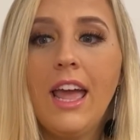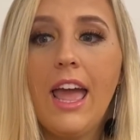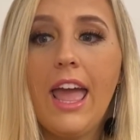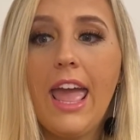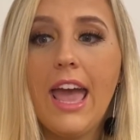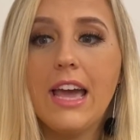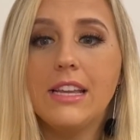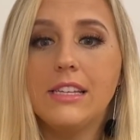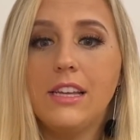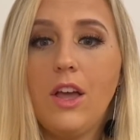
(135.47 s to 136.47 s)

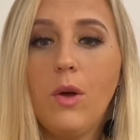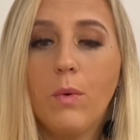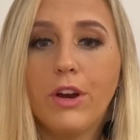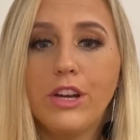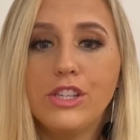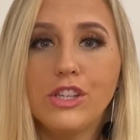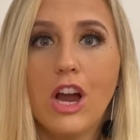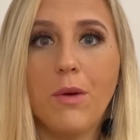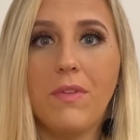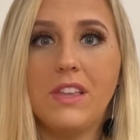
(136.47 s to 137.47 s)
And we're gonna
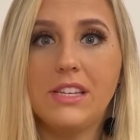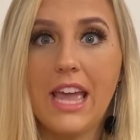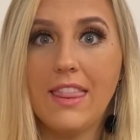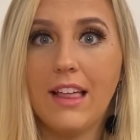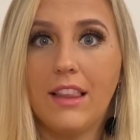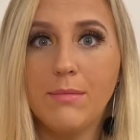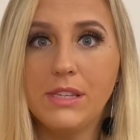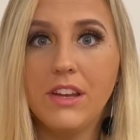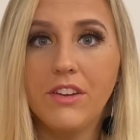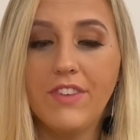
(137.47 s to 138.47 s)
start with the day that
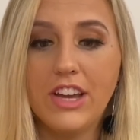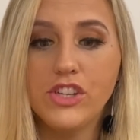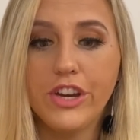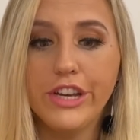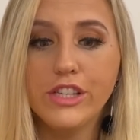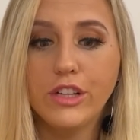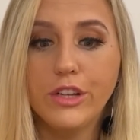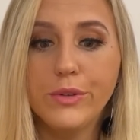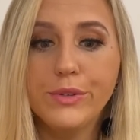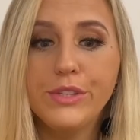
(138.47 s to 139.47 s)
Clemson Confectionaries
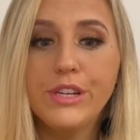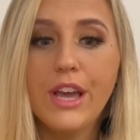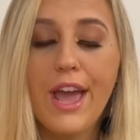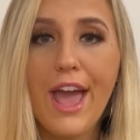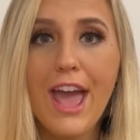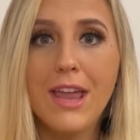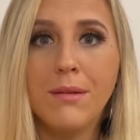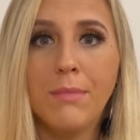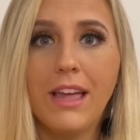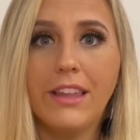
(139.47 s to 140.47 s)
closed,
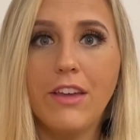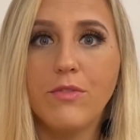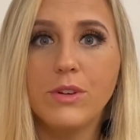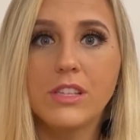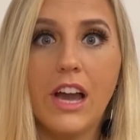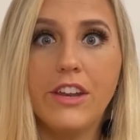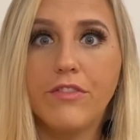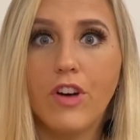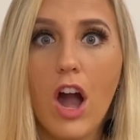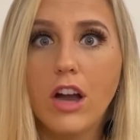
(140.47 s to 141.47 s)
and my life was kind
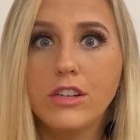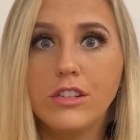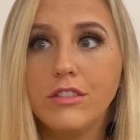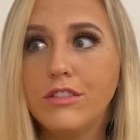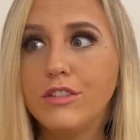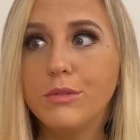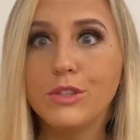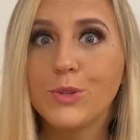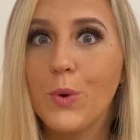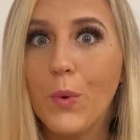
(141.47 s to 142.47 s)
of rocked to
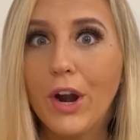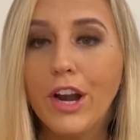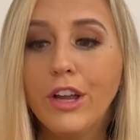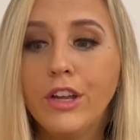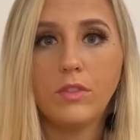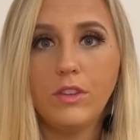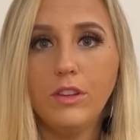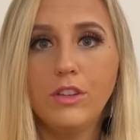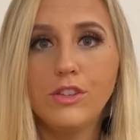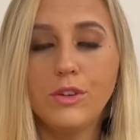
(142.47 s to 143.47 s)
its core.
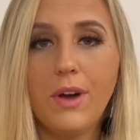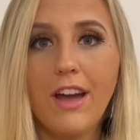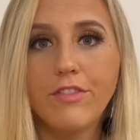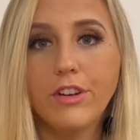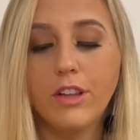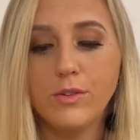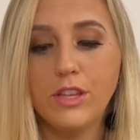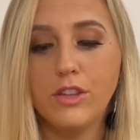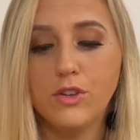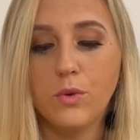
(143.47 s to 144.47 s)
So after
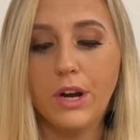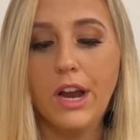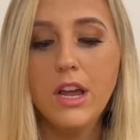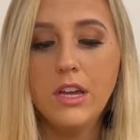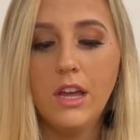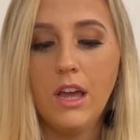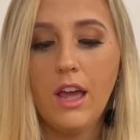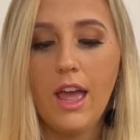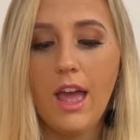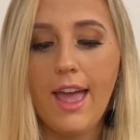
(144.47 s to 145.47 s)
closing the door
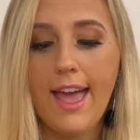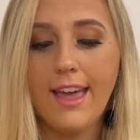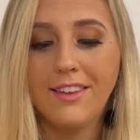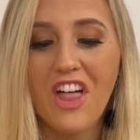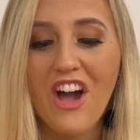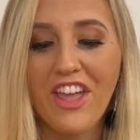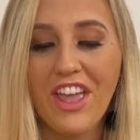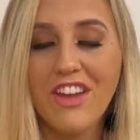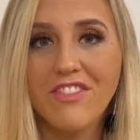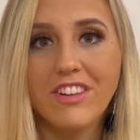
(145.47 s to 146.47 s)
and
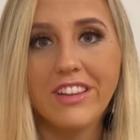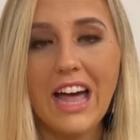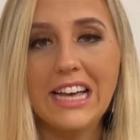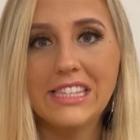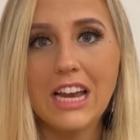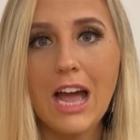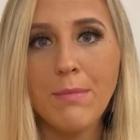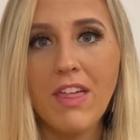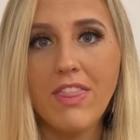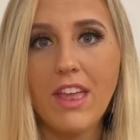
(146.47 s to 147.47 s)
locking it for the last
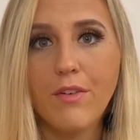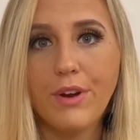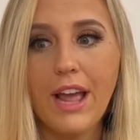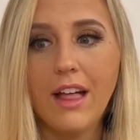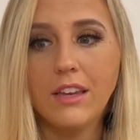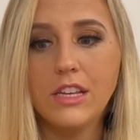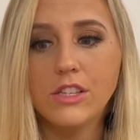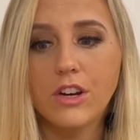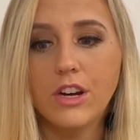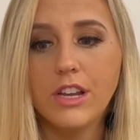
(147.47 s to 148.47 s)
time, I think reality
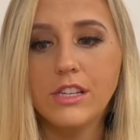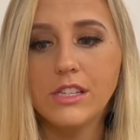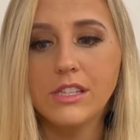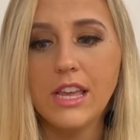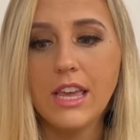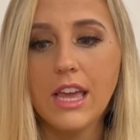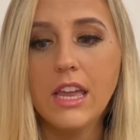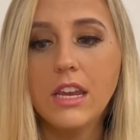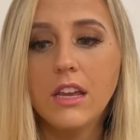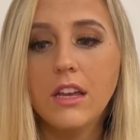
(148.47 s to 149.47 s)
started to sink in.